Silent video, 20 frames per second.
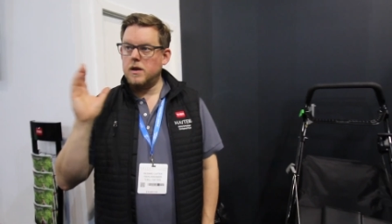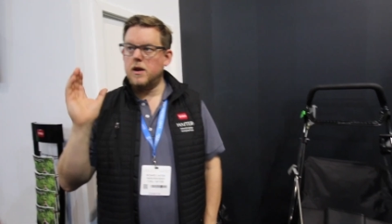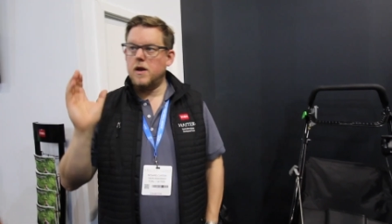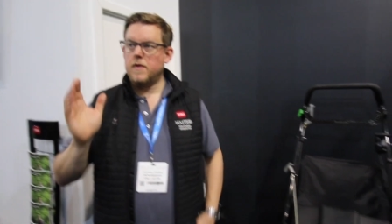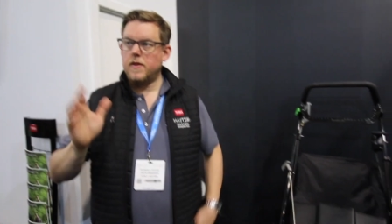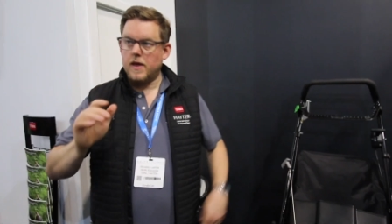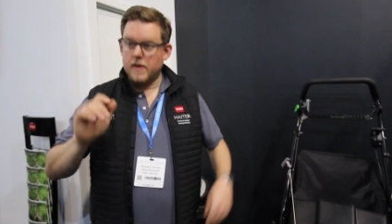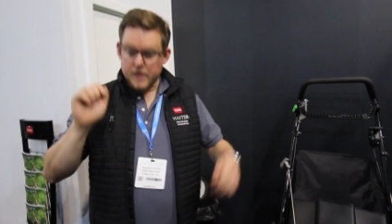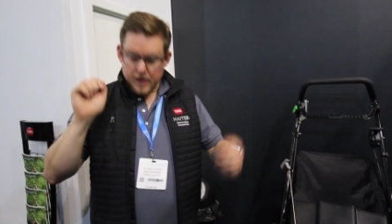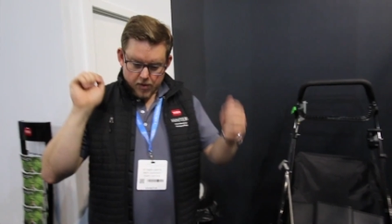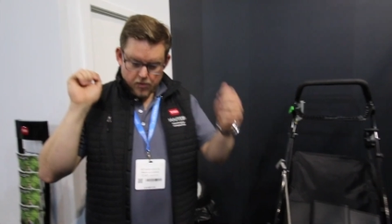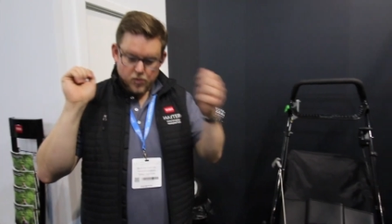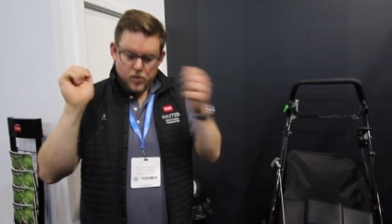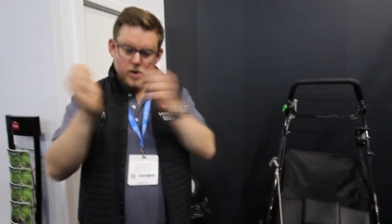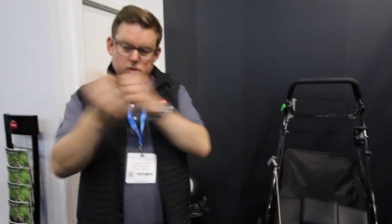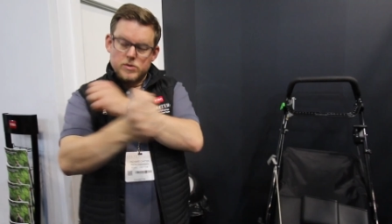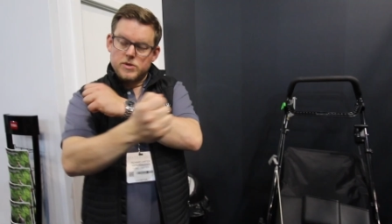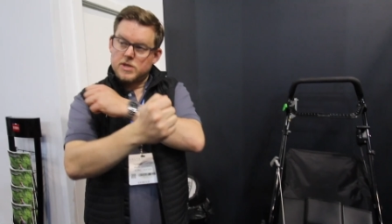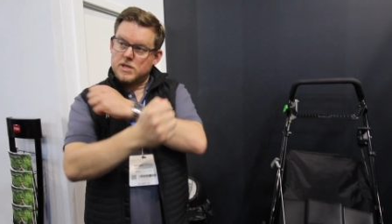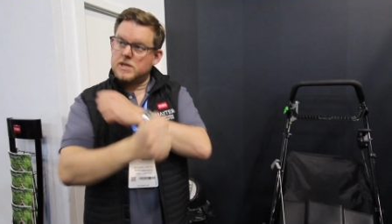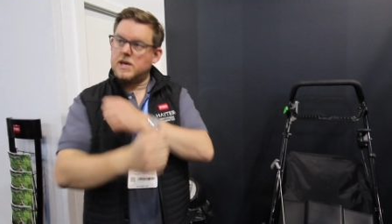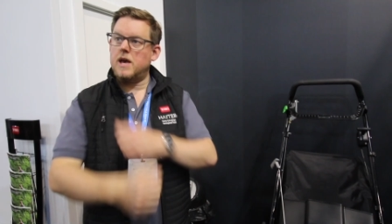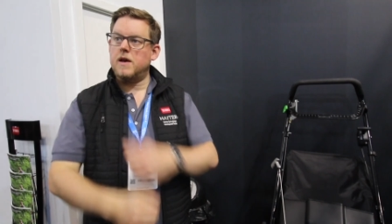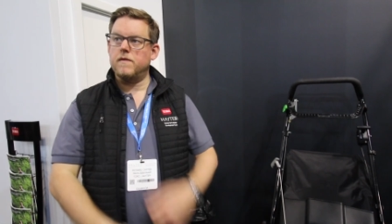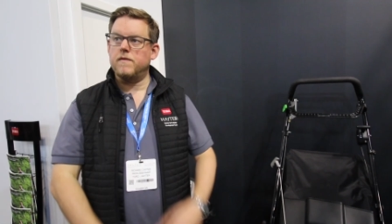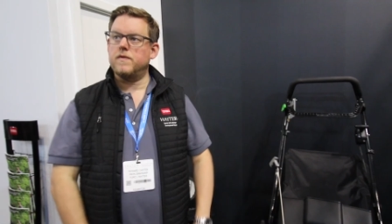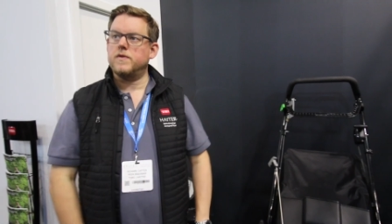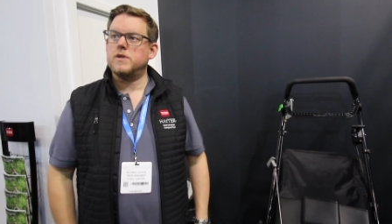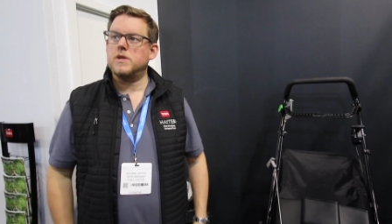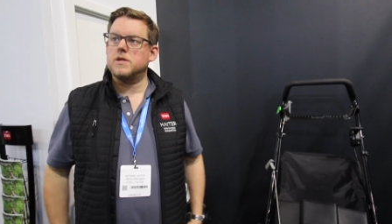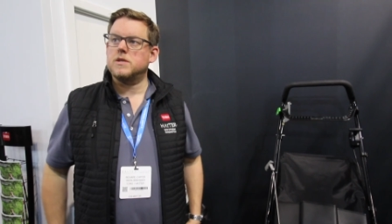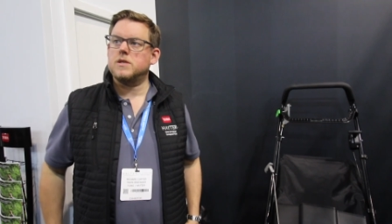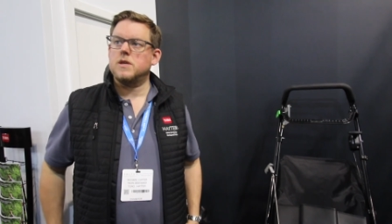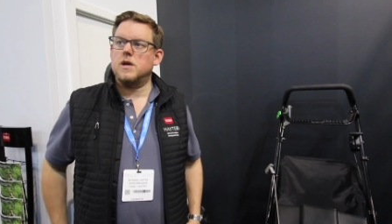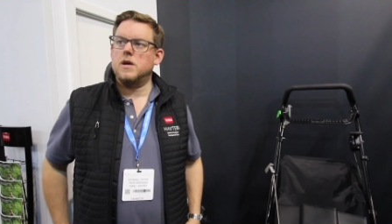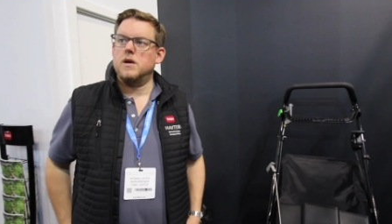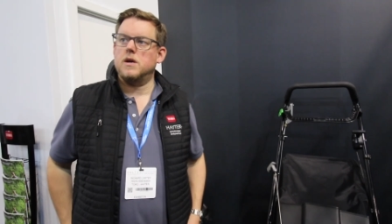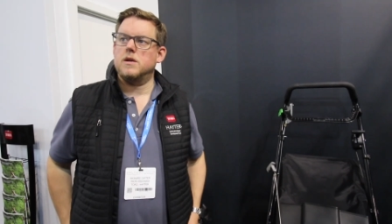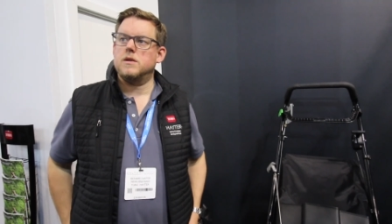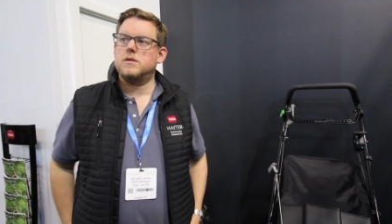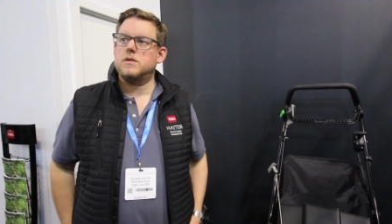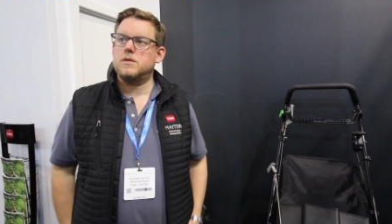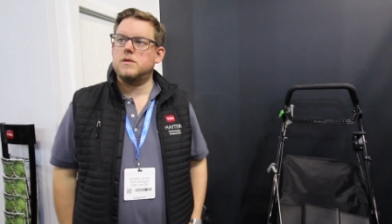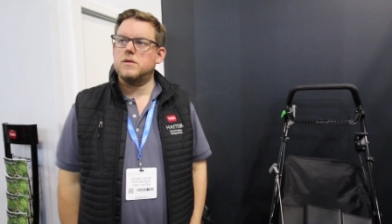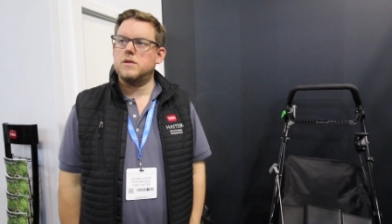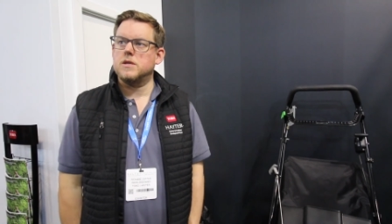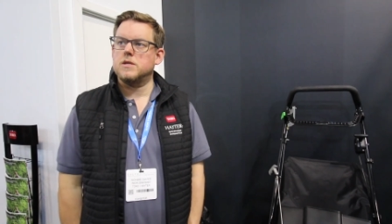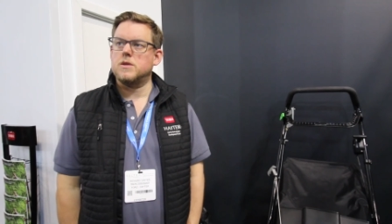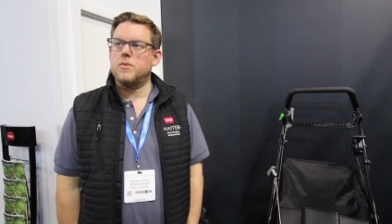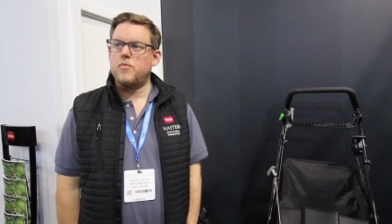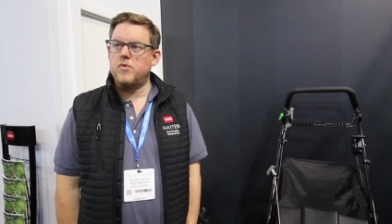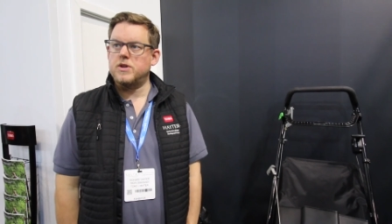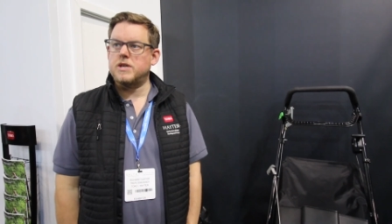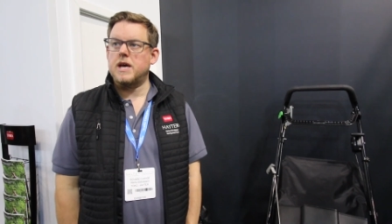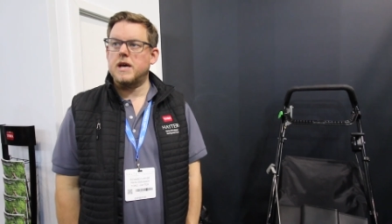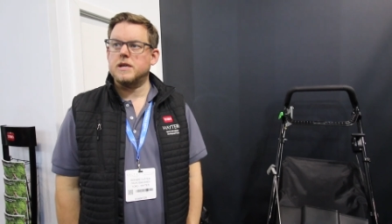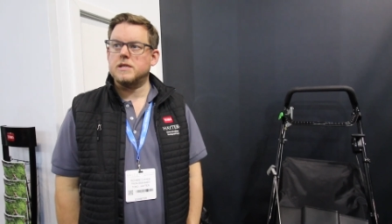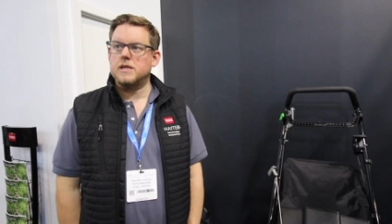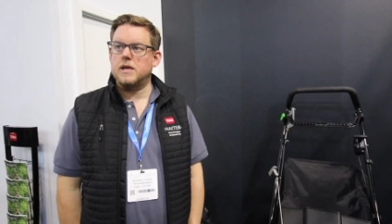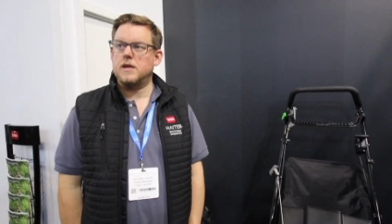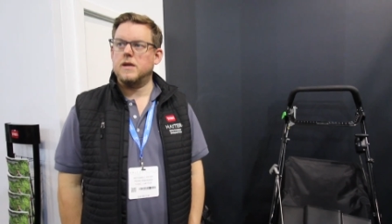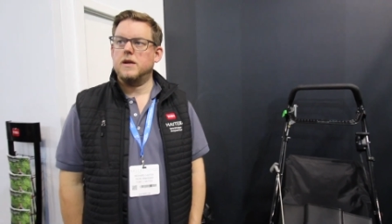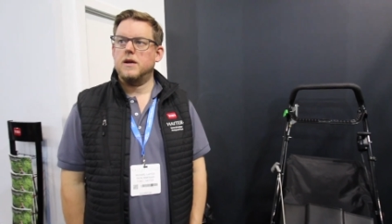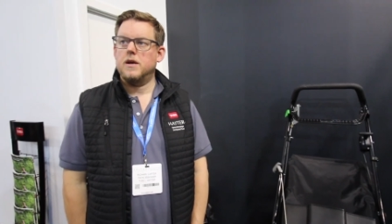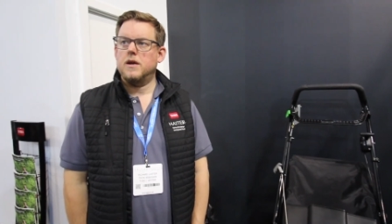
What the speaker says: You know, that will just give just to protect it.